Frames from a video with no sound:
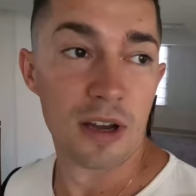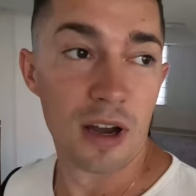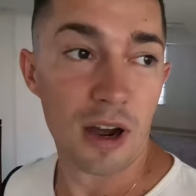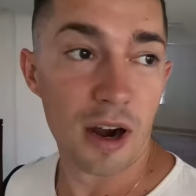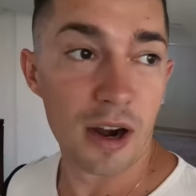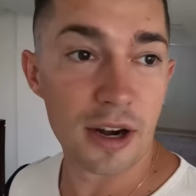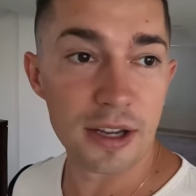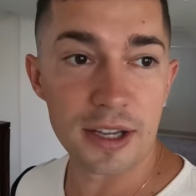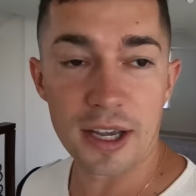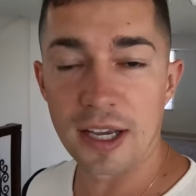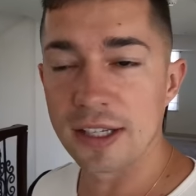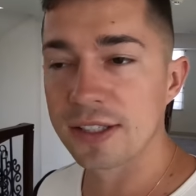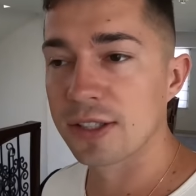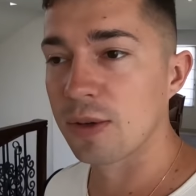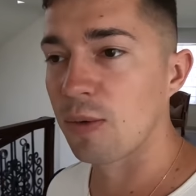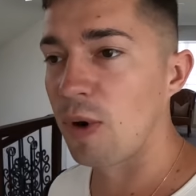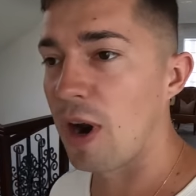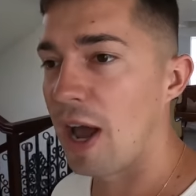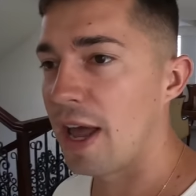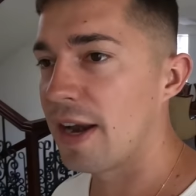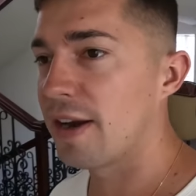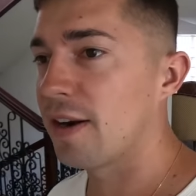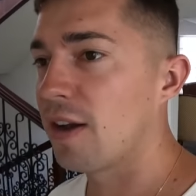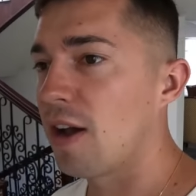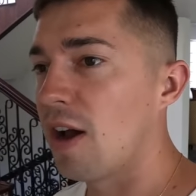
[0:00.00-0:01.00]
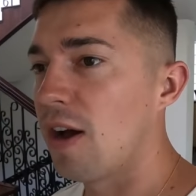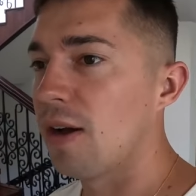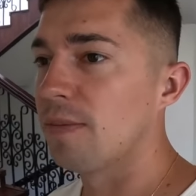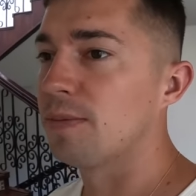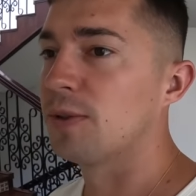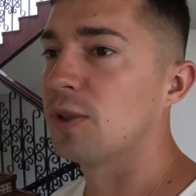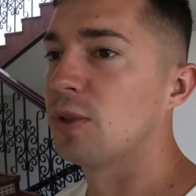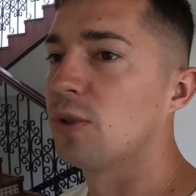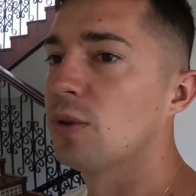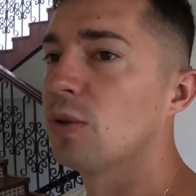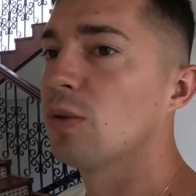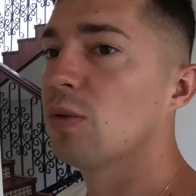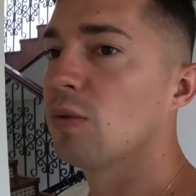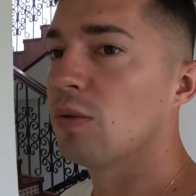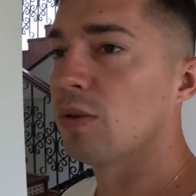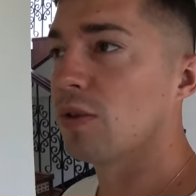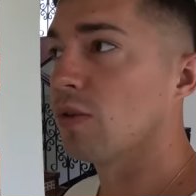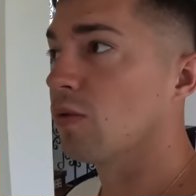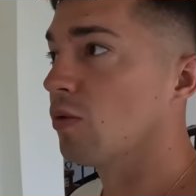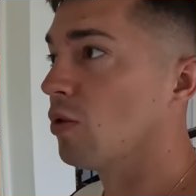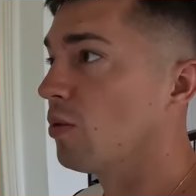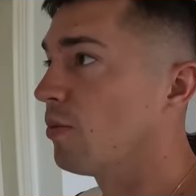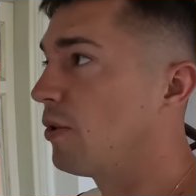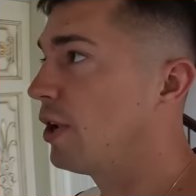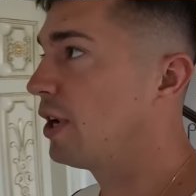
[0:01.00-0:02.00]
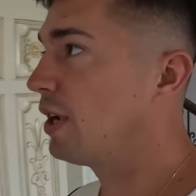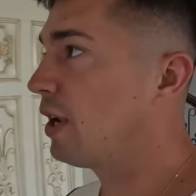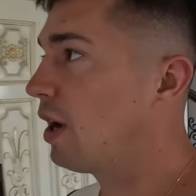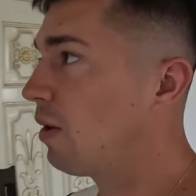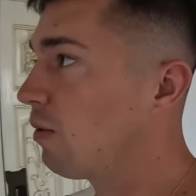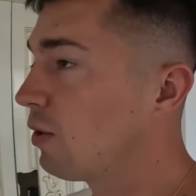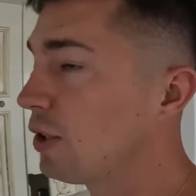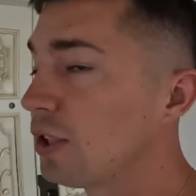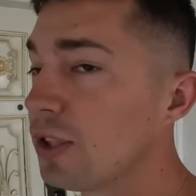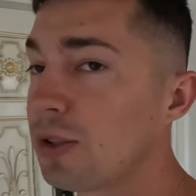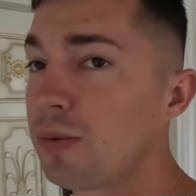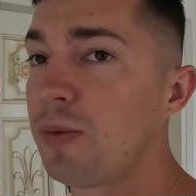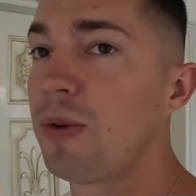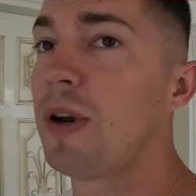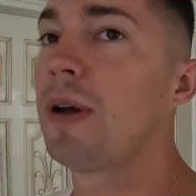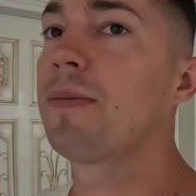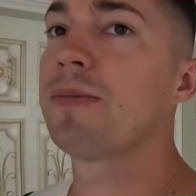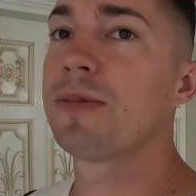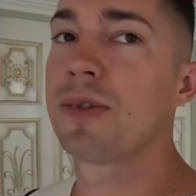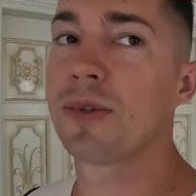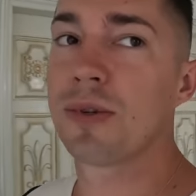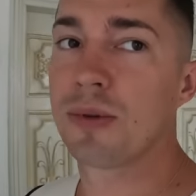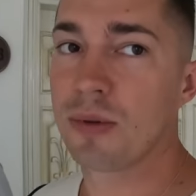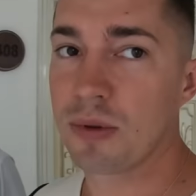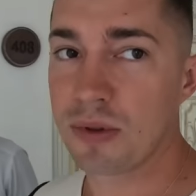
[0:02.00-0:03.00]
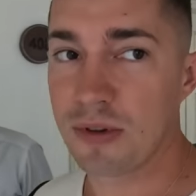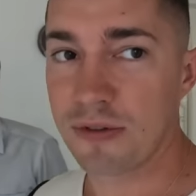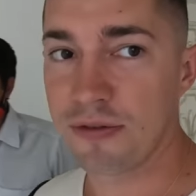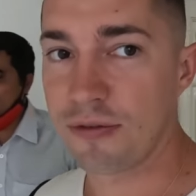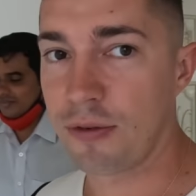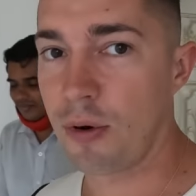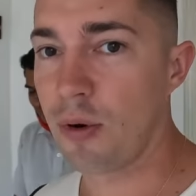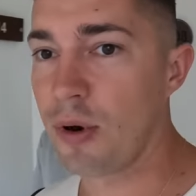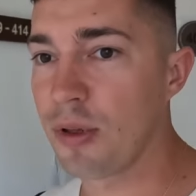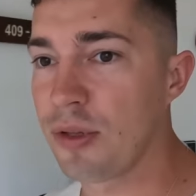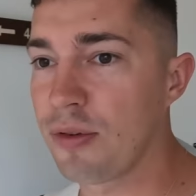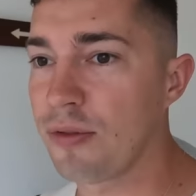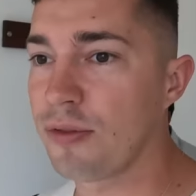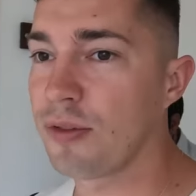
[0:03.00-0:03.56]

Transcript: All right, guys, so we're heading up to the room right now. We just went up to the fourth